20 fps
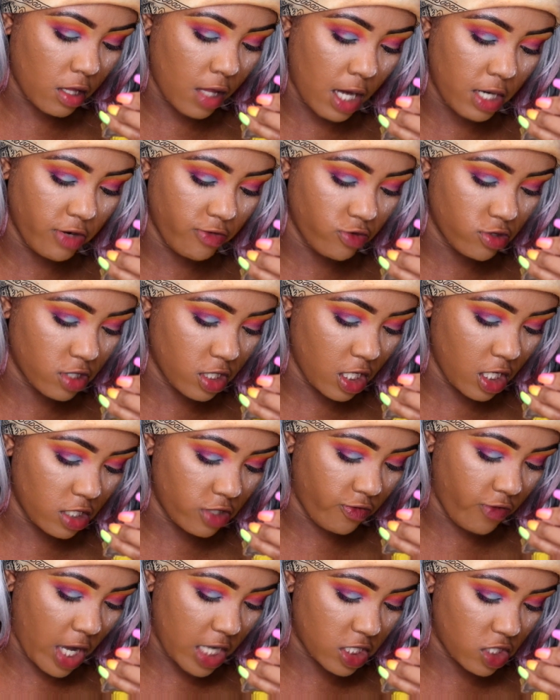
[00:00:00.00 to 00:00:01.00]
A lot of different
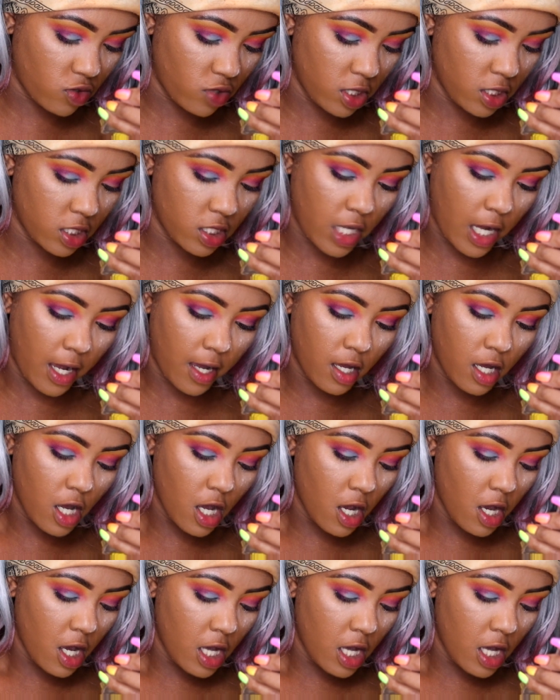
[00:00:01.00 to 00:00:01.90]
things factor into that.